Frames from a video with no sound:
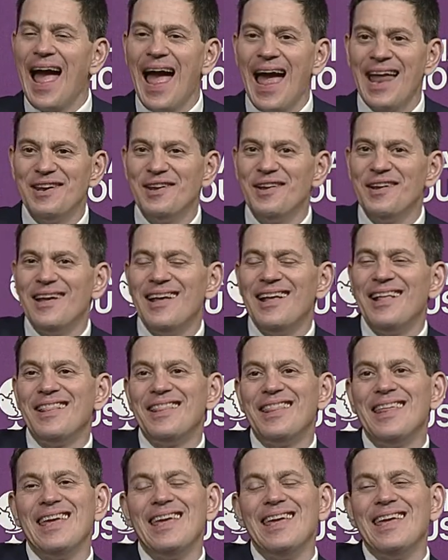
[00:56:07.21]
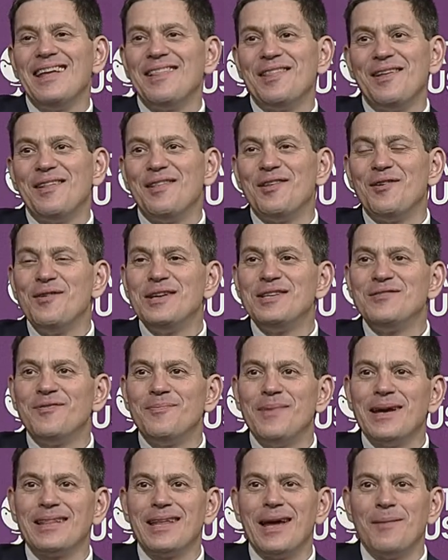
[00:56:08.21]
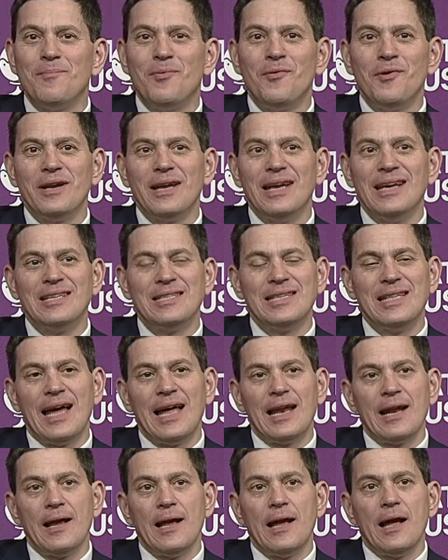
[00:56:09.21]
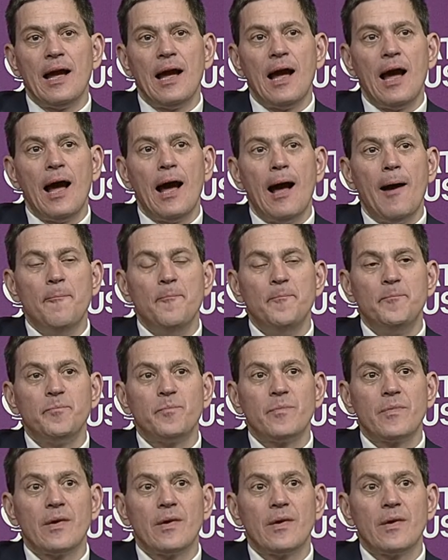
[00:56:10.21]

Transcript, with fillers: And the, the, the, reason for making that point is that um,